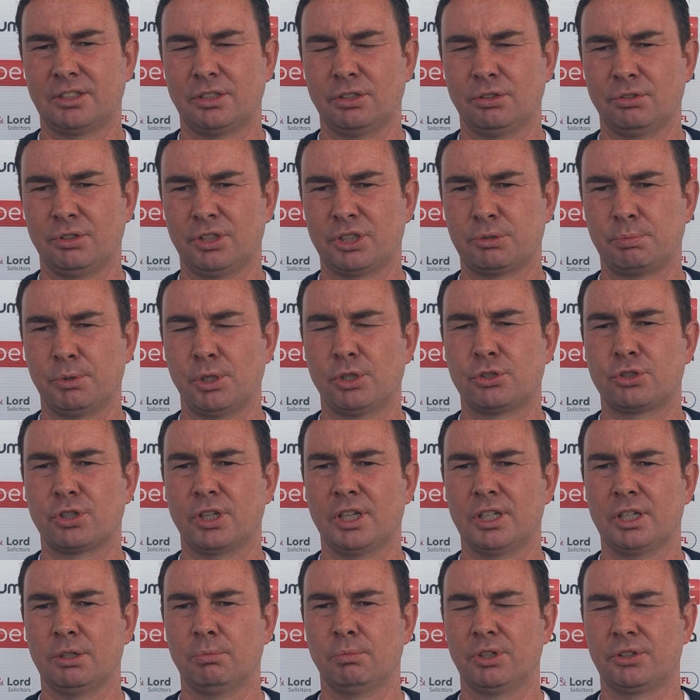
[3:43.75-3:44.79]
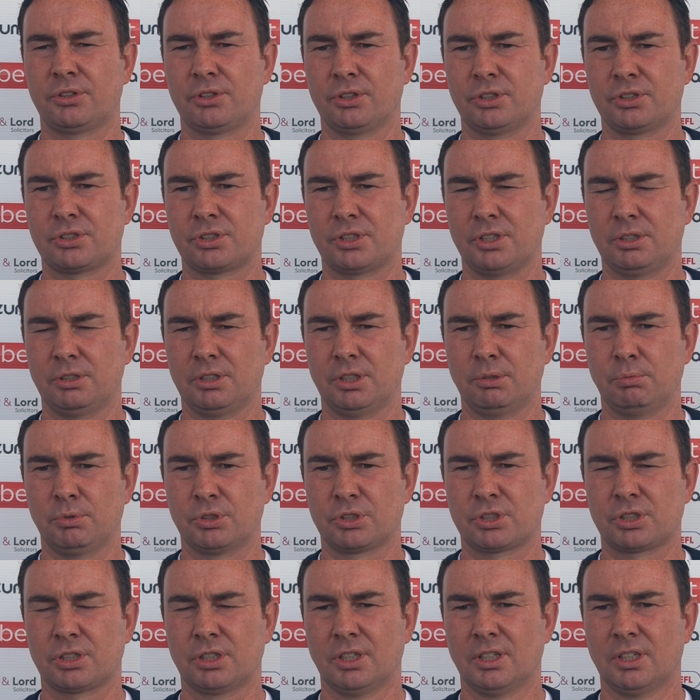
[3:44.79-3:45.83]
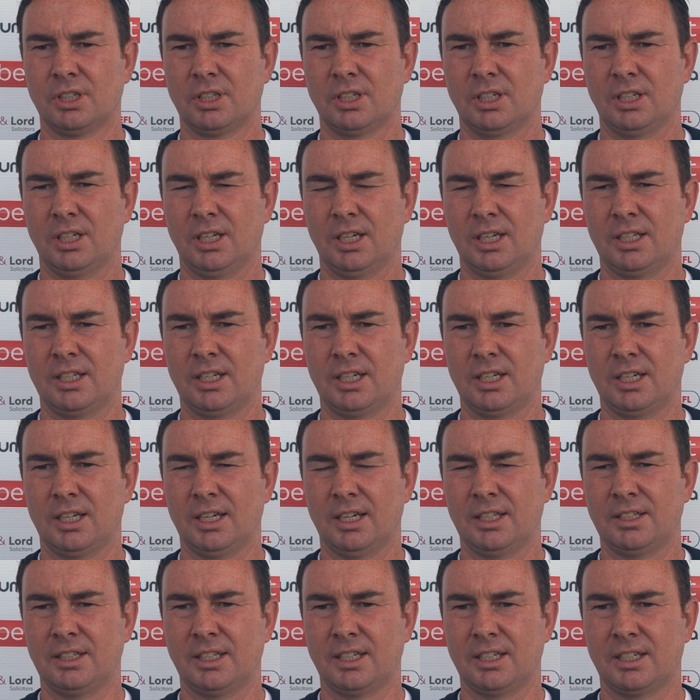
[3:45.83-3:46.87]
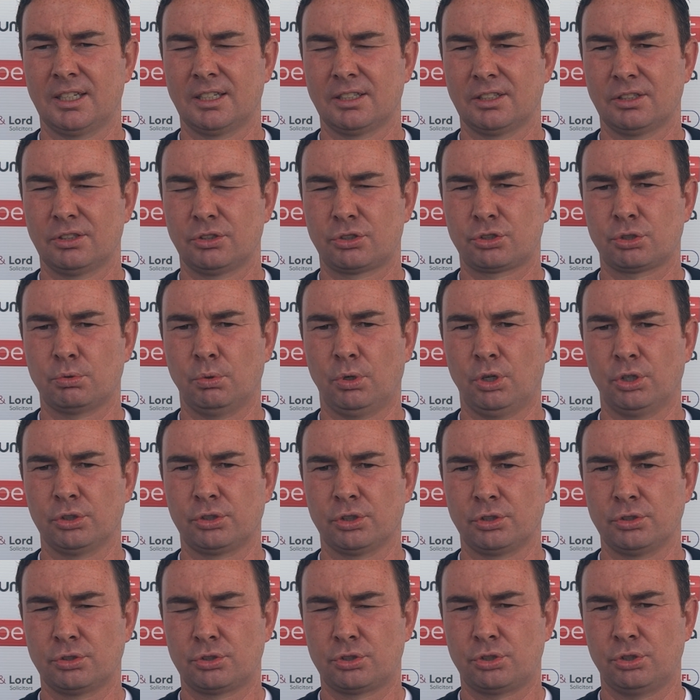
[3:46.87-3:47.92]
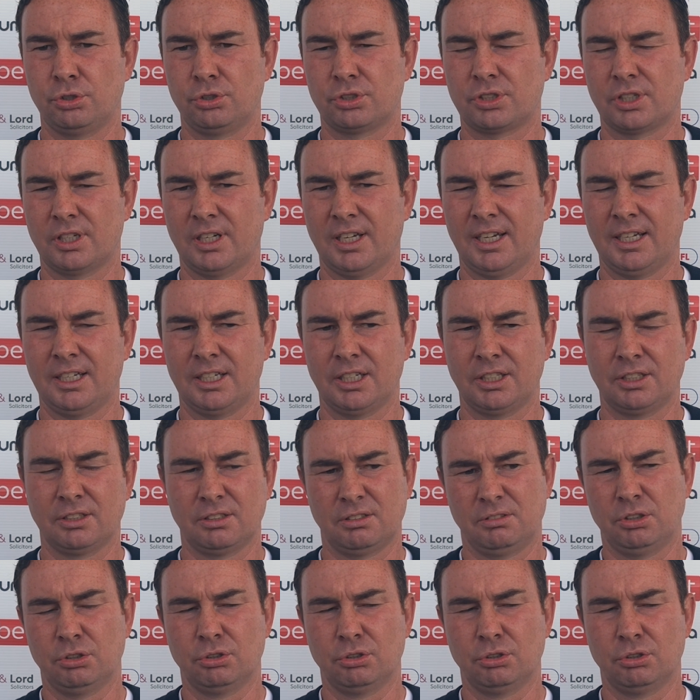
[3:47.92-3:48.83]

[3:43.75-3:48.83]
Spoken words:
He's been training with us, he was in the squad on Tuesday night, and